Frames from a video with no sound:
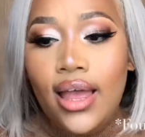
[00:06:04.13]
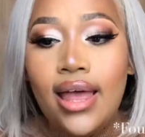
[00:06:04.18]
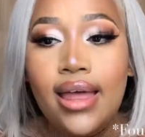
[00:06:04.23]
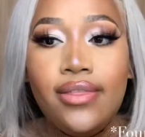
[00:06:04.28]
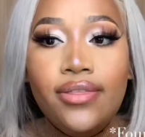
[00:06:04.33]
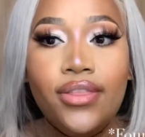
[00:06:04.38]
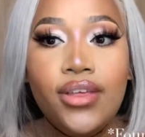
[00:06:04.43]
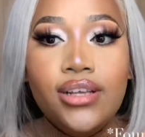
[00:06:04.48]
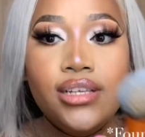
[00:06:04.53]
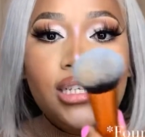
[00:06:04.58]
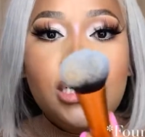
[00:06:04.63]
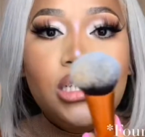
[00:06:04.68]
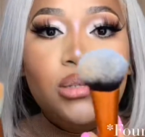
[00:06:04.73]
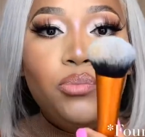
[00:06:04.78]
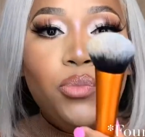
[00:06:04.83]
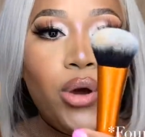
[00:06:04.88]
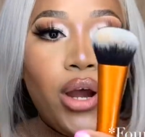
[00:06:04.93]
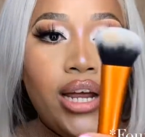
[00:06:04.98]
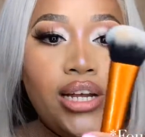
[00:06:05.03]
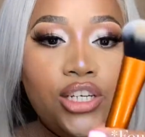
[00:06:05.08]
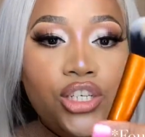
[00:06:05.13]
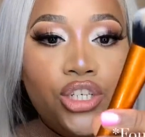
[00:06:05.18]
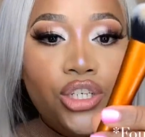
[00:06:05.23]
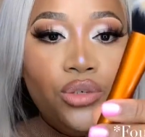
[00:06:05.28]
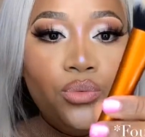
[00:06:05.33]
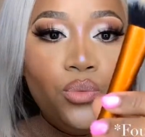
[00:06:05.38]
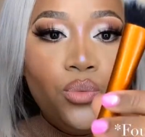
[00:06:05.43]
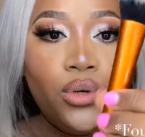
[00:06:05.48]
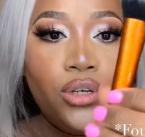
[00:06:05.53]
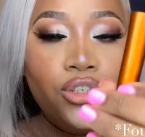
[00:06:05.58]
this brush,
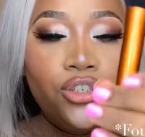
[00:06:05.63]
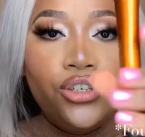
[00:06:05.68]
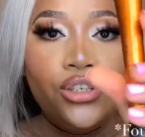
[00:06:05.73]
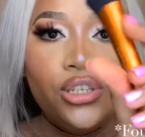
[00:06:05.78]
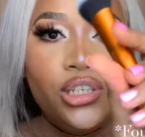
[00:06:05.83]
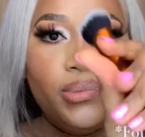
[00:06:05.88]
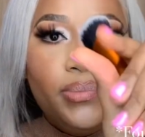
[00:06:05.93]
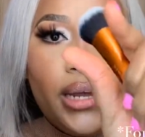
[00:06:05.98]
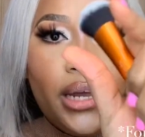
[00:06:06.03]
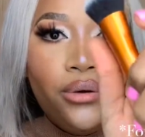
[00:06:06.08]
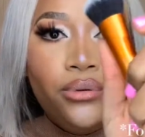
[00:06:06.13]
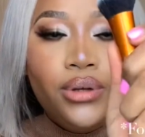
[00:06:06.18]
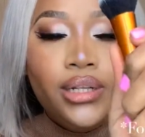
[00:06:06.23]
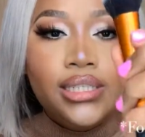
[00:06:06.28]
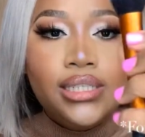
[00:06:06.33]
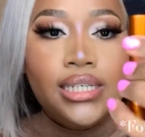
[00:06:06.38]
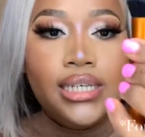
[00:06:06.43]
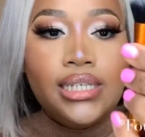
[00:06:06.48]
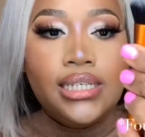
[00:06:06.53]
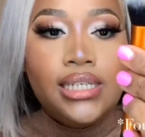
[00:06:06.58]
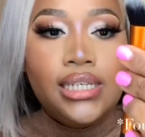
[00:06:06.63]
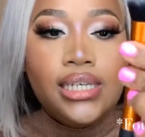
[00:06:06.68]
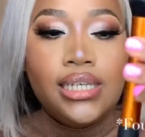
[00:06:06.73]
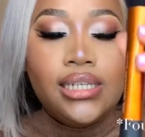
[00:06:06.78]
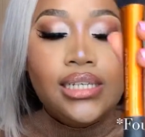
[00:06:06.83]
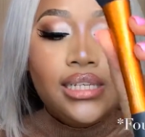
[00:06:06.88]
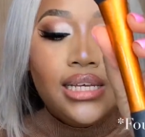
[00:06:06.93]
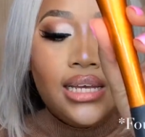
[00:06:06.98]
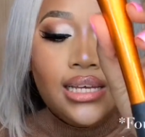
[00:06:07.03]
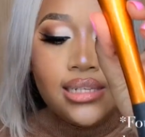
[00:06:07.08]
which is by Real
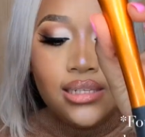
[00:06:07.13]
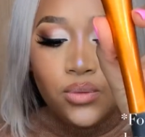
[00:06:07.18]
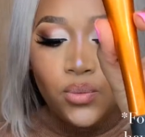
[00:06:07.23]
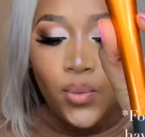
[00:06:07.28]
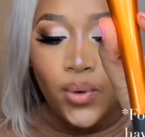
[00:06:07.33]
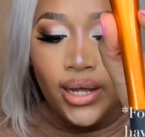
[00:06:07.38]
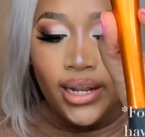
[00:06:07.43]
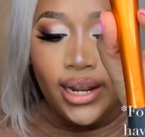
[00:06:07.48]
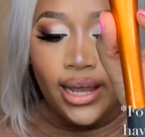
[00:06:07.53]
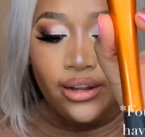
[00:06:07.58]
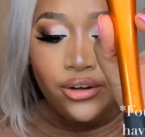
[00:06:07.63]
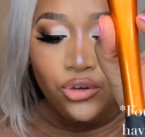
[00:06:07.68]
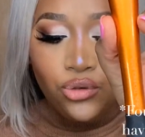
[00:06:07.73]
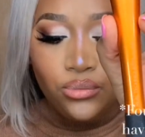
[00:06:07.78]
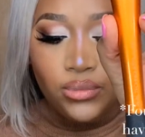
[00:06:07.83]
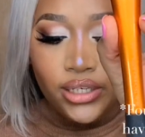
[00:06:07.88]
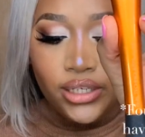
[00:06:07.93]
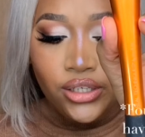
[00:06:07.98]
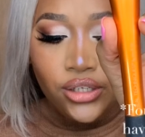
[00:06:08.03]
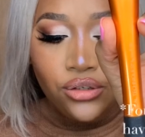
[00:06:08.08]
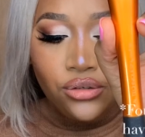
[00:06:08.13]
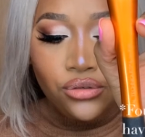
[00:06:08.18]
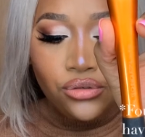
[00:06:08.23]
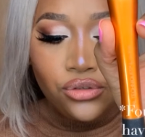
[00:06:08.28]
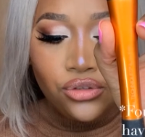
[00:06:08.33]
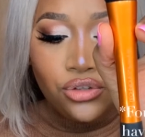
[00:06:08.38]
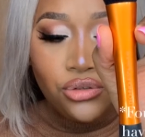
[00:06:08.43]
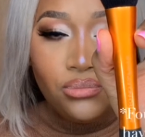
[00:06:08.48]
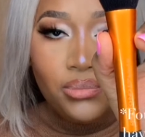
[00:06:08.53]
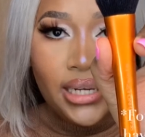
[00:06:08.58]
Techniques, is what I normally use
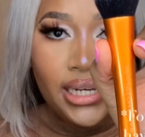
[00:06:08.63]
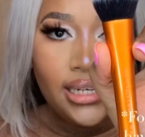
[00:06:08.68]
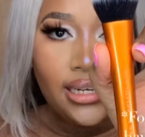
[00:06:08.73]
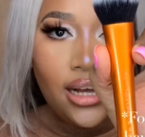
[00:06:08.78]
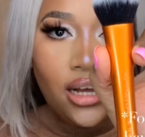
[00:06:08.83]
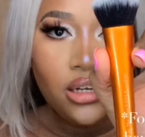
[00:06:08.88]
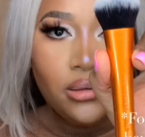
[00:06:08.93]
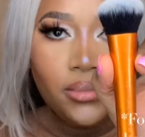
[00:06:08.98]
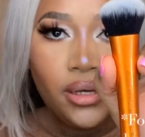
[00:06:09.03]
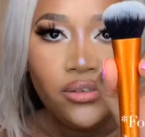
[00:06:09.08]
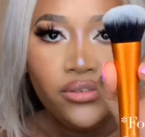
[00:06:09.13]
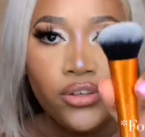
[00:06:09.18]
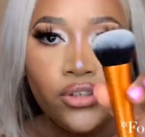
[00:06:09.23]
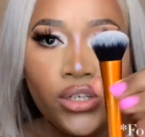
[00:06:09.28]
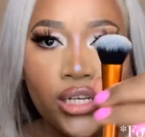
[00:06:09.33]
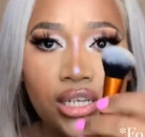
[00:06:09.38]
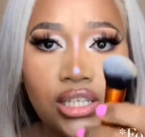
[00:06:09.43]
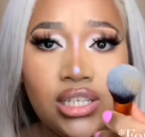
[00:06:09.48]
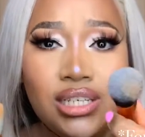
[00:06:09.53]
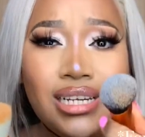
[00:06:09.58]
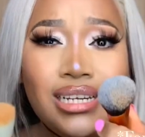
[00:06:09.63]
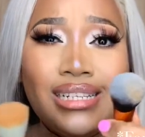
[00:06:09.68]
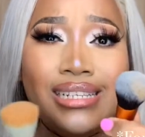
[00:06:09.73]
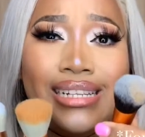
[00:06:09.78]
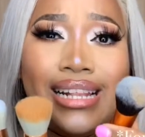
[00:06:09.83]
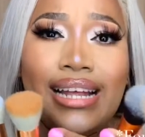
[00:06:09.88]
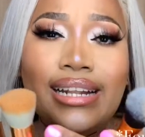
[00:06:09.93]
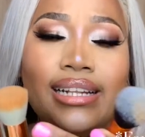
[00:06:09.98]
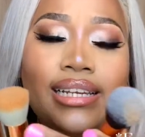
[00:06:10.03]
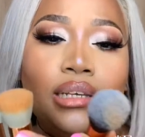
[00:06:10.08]
to blend out my foundation and
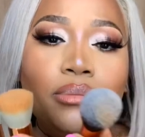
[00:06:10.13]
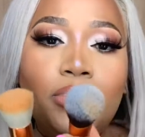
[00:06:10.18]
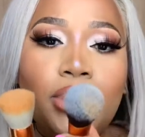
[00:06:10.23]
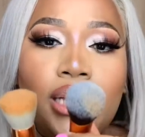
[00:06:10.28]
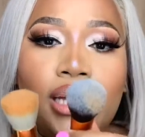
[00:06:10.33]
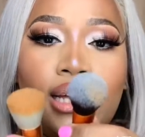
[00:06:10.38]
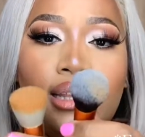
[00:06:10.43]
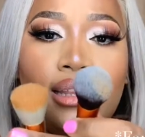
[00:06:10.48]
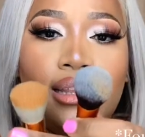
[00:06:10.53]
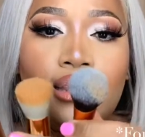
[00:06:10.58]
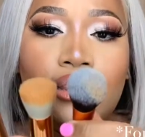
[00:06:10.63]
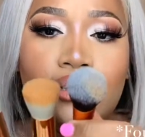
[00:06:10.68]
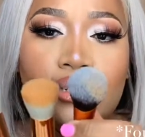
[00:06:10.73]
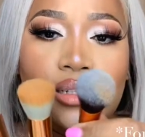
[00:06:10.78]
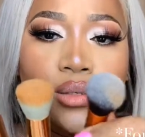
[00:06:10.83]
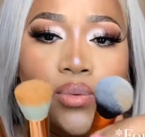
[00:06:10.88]
slightly bigger than this